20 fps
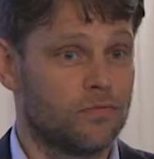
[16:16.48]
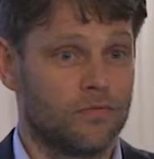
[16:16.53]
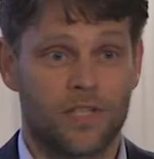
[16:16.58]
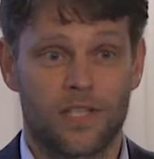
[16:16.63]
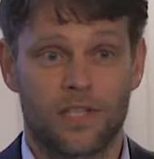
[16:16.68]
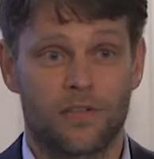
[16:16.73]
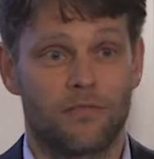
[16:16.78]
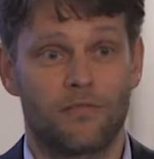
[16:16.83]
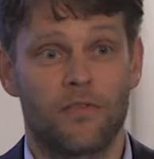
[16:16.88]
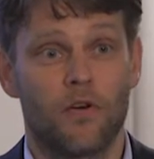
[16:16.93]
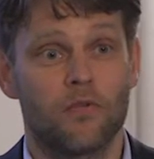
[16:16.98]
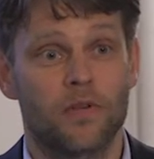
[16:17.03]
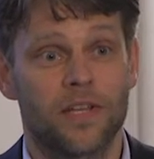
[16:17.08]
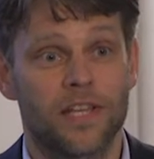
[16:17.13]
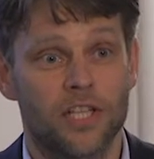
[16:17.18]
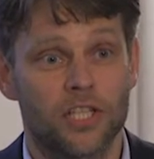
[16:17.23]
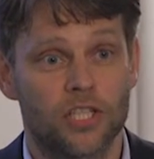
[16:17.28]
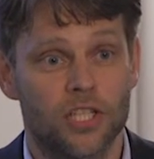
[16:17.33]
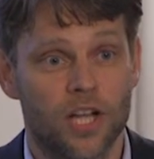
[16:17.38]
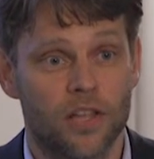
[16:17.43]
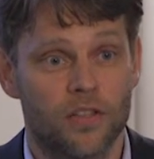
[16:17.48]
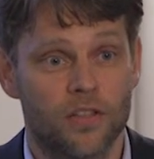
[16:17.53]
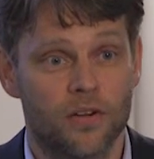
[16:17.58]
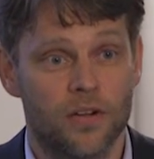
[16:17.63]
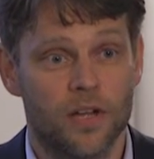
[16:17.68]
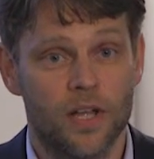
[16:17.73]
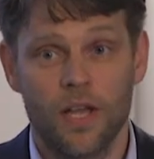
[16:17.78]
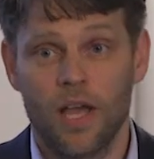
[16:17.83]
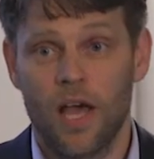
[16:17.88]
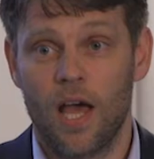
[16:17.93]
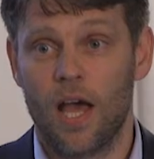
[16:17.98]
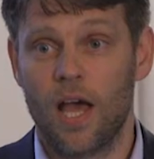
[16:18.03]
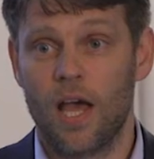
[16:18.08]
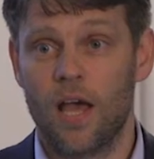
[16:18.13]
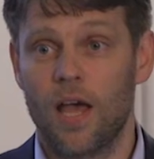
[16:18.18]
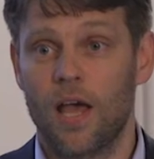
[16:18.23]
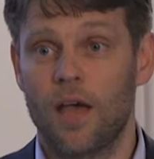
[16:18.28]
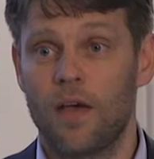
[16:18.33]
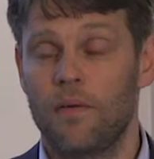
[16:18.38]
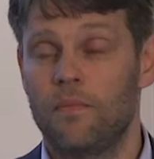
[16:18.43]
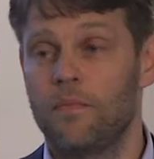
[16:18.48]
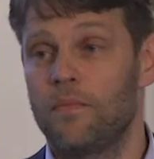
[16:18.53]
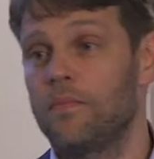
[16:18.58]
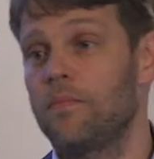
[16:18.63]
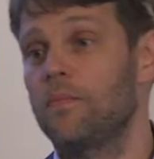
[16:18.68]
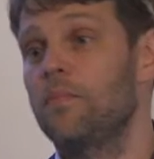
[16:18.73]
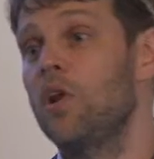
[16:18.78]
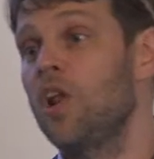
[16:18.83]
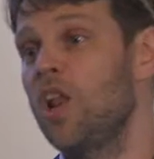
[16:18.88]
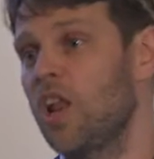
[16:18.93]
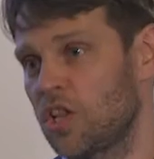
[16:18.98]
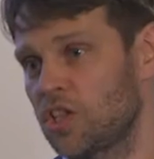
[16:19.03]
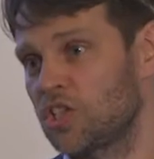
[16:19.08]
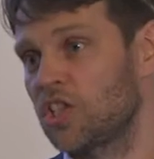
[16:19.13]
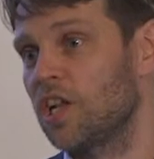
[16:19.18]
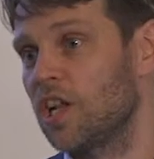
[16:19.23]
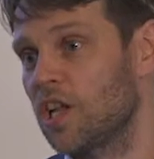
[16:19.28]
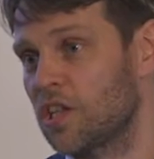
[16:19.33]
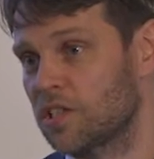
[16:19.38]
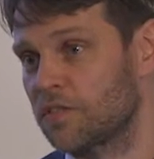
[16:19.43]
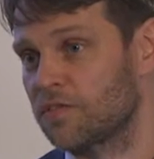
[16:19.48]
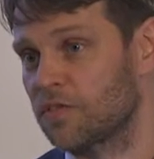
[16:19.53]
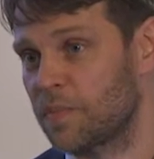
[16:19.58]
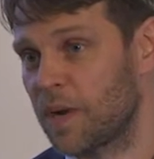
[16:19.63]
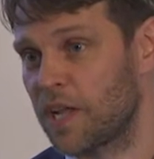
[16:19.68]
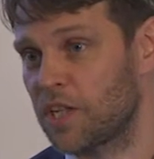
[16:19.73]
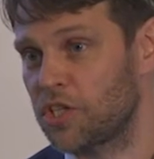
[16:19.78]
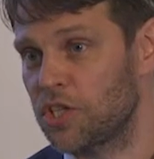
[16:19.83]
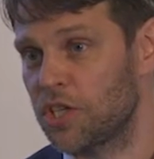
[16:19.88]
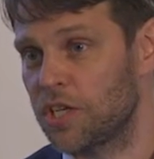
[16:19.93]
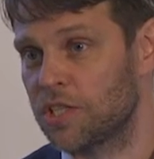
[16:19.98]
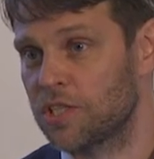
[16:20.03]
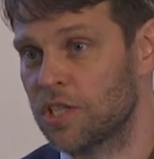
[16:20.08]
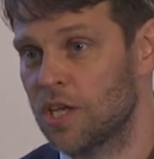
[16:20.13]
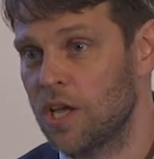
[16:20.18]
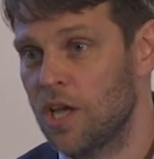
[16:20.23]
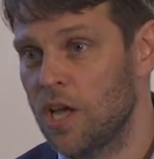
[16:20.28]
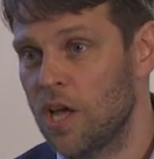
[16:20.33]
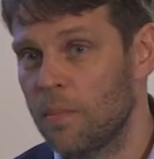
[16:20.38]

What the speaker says: we're phoning each other, lots and lots of spreadsheets.